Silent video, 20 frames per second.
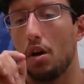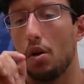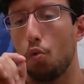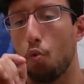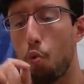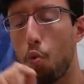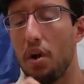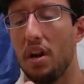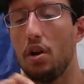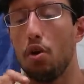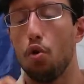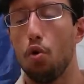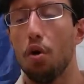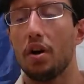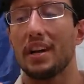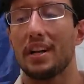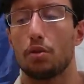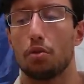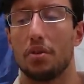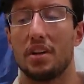we
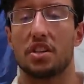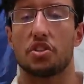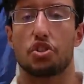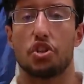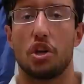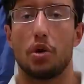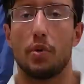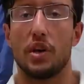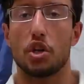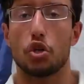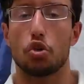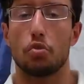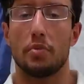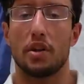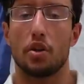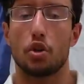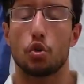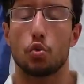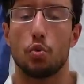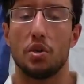look at the next generation
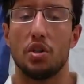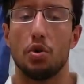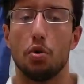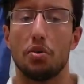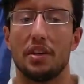because we know